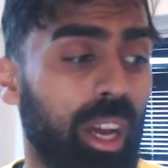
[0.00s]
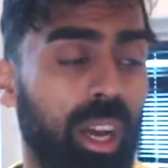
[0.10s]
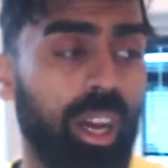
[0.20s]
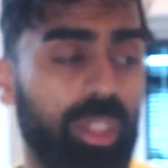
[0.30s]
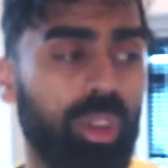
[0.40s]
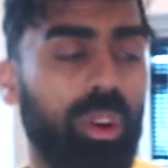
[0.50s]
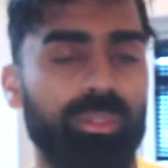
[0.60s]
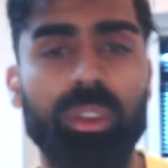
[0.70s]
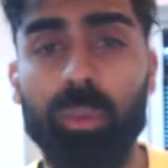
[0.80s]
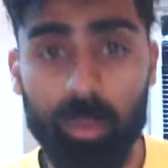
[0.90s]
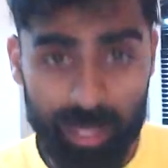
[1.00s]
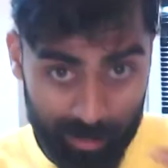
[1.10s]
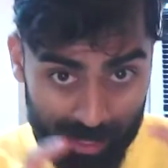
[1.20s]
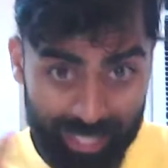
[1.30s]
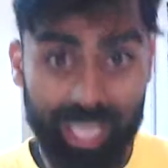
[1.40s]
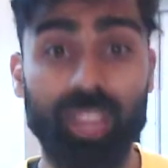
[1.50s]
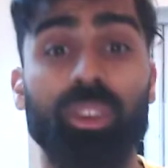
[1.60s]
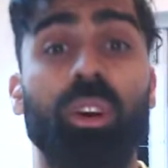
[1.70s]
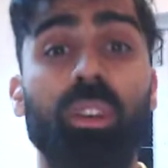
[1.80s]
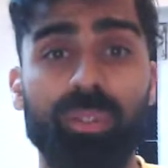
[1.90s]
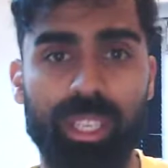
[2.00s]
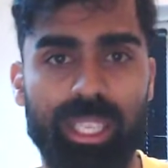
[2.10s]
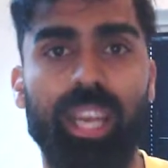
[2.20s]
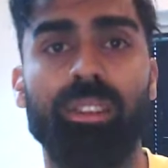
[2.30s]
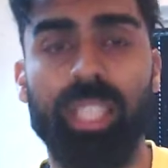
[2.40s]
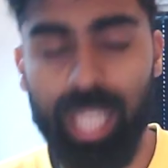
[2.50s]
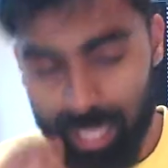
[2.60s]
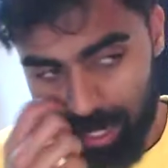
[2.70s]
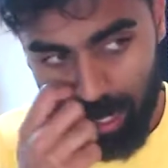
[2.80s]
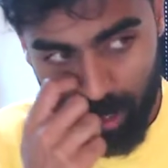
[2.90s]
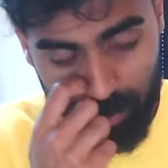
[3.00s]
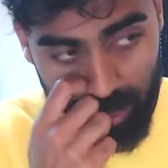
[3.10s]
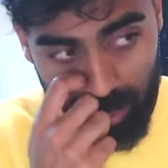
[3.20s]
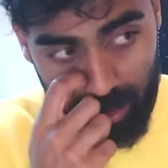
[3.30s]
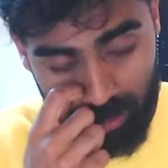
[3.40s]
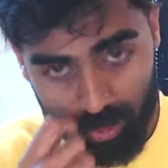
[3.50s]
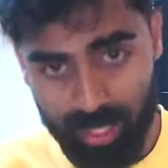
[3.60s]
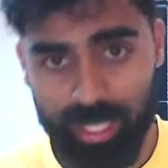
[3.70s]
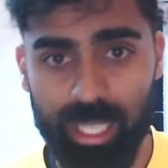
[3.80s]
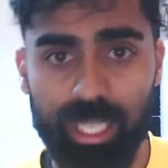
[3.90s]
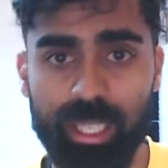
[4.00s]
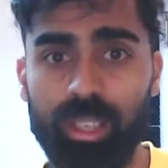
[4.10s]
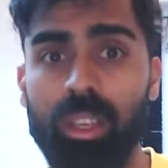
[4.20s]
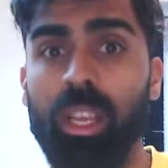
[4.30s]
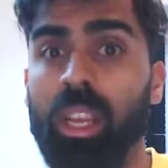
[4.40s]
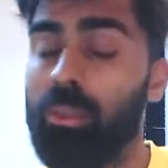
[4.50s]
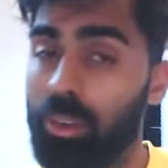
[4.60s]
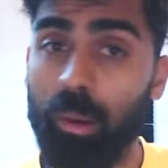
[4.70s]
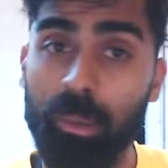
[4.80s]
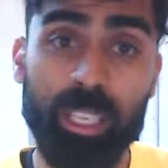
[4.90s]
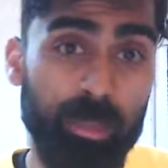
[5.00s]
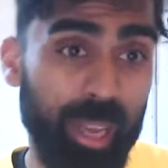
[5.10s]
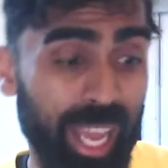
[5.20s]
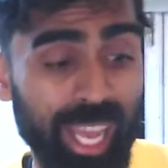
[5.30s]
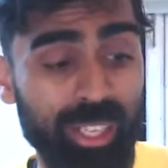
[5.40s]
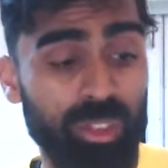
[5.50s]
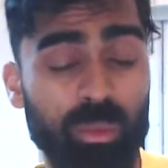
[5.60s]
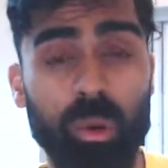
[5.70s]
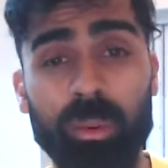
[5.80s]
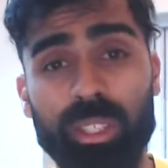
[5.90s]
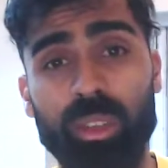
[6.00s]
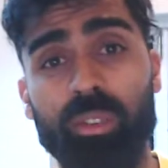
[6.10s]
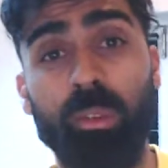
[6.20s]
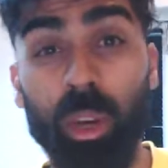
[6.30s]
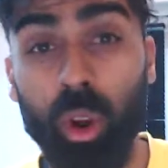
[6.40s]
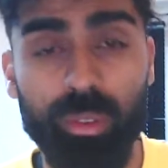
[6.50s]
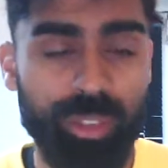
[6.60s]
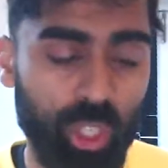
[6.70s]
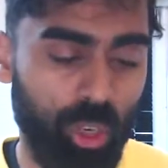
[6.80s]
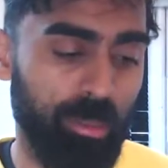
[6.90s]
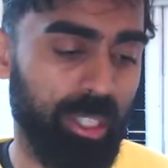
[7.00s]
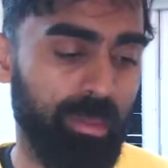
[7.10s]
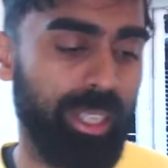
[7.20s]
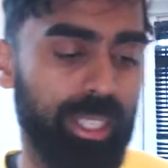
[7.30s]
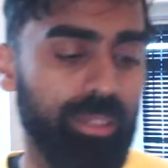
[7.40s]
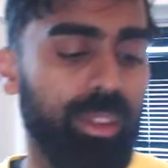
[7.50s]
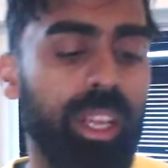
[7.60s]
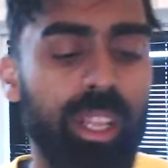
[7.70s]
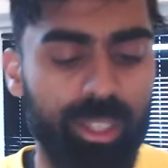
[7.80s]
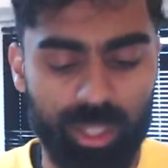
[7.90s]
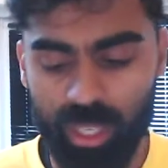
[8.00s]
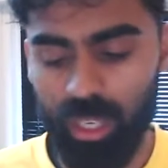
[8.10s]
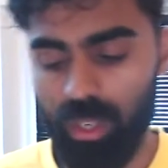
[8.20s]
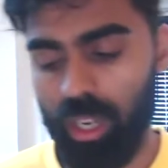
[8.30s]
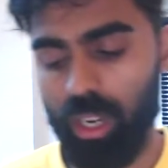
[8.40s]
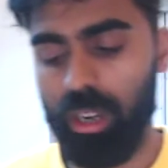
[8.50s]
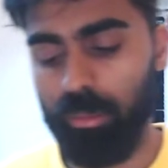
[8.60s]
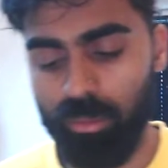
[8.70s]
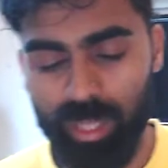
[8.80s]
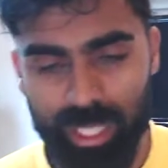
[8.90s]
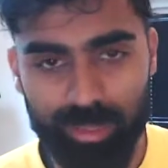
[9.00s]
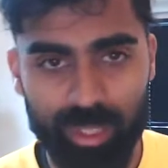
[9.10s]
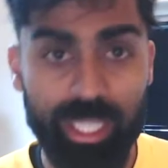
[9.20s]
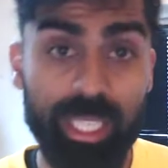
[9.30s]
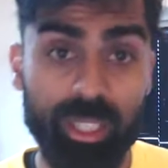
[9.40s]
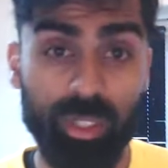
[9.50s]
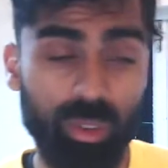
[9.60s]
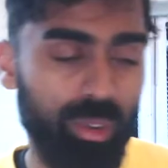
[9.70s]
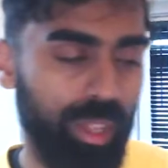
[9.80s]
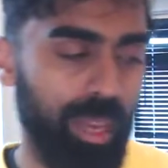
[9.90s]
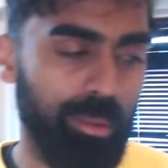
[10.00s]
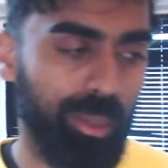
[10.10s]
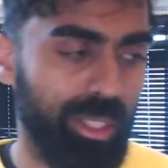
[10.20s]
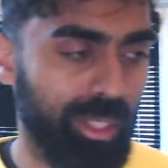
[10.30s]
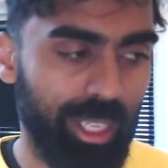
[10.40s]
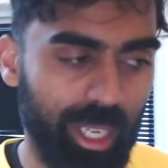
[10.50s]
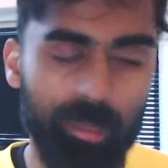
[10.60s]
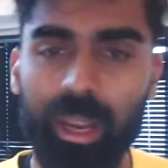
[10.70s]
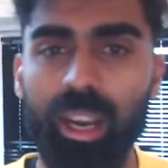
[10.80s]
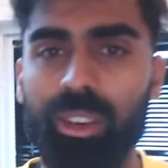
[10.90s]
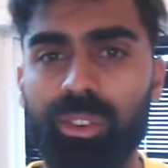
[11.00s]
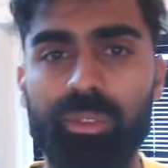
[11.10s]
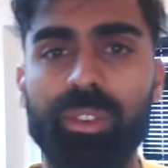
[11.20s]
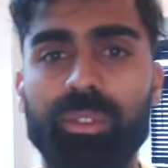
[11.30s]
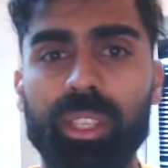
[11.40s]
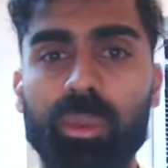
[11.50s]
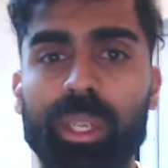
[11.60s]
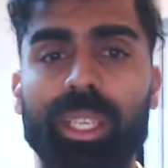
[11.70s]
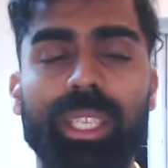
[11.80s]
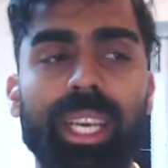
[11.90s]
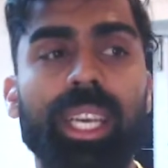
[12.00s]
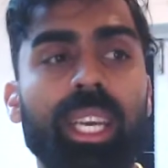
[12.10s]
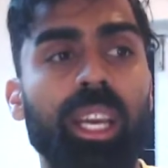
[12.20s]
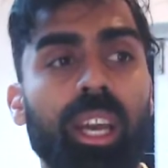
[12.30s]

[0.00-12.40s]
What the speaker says: The coffee, we're splitting out the coffees now, so that's really useful to see. So we've got a much better handle on what we're doing from a coffee shop perspective. So we definitely need to grow there, but we're doing about 150 quid a day.